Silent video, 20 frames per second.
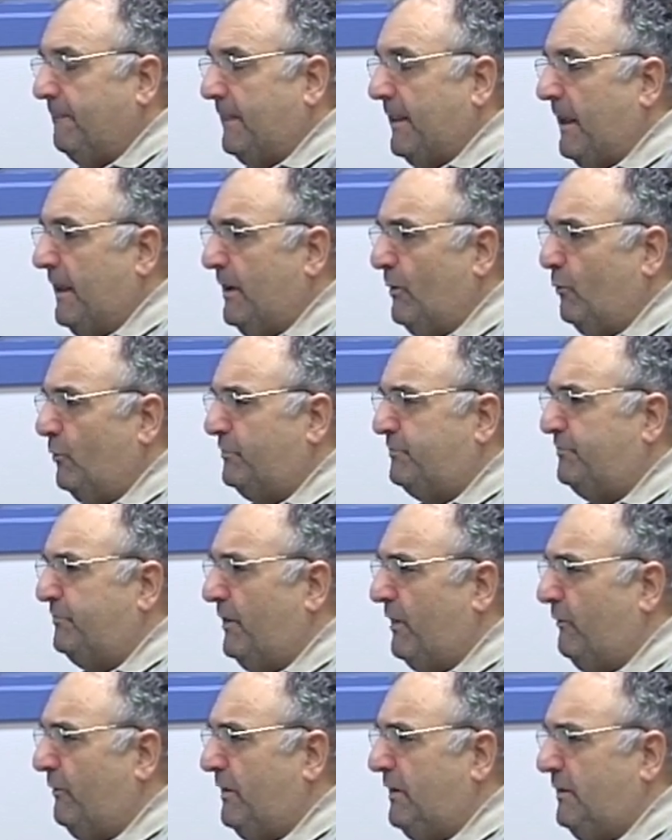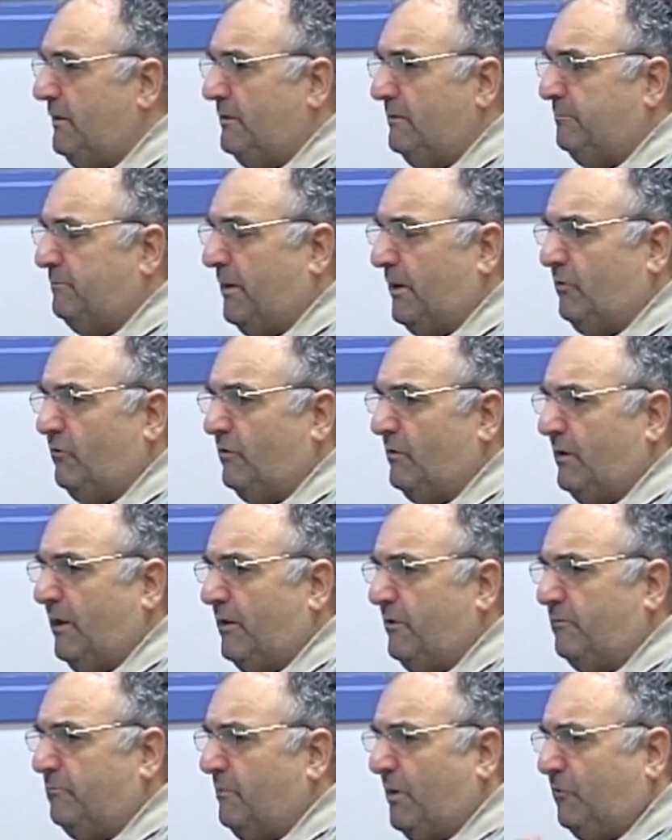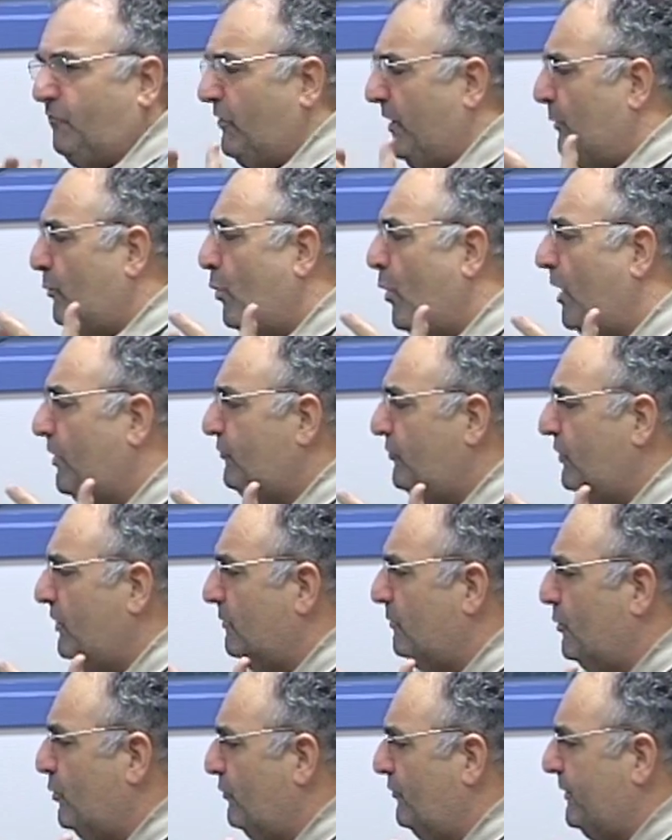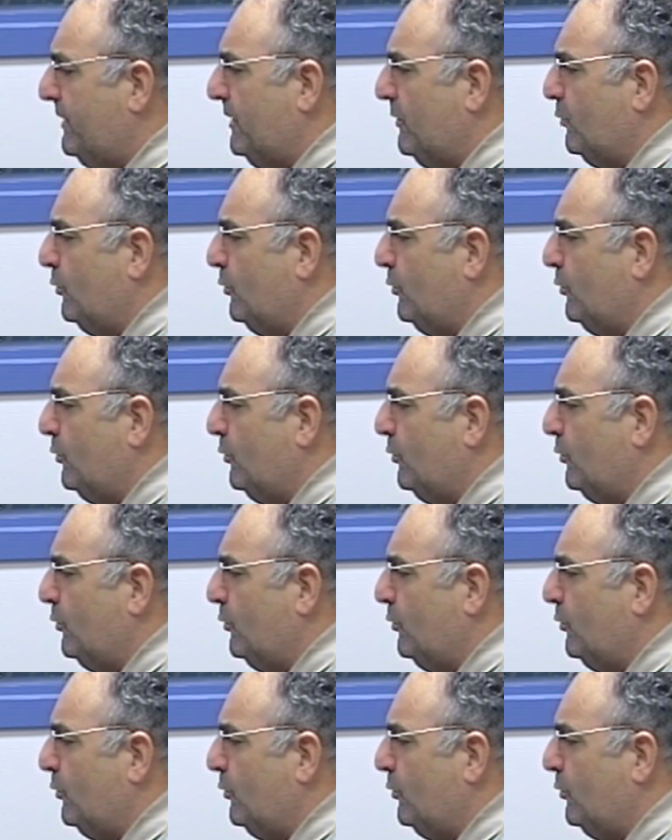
And it was very much, much like watching a movie.